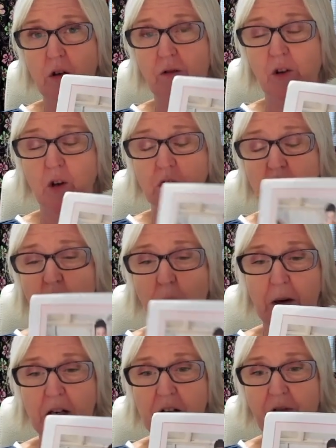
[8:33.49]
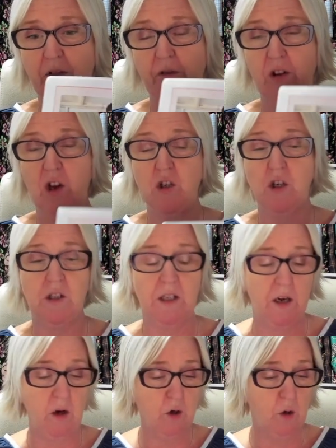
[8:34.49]
You've got so many different versions.
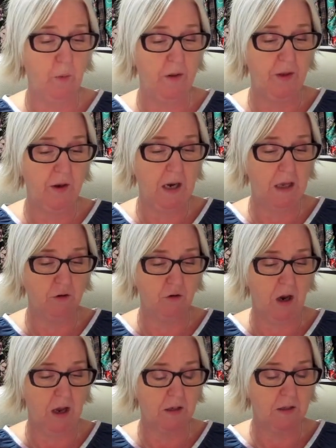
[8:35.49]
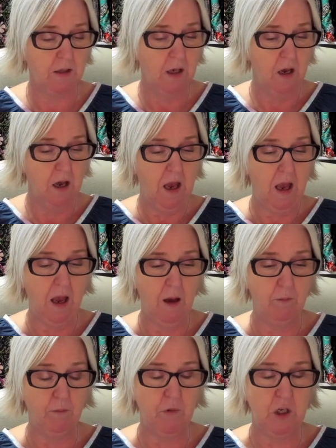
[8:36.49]
And I know with the Nell dress,
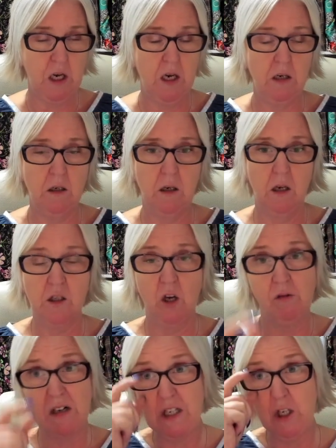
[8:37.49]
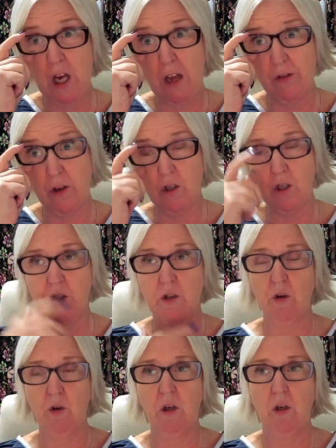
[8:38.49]
Jane has already shared that she's
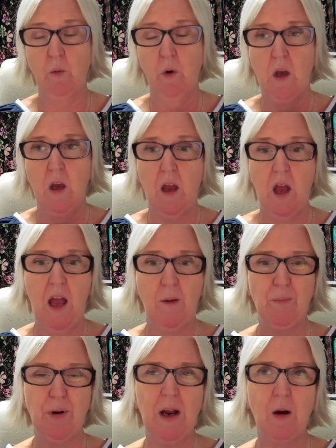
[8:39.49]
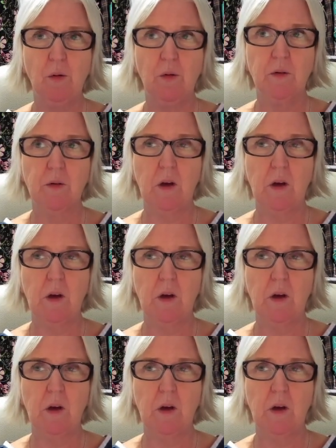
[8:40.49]
going to bring out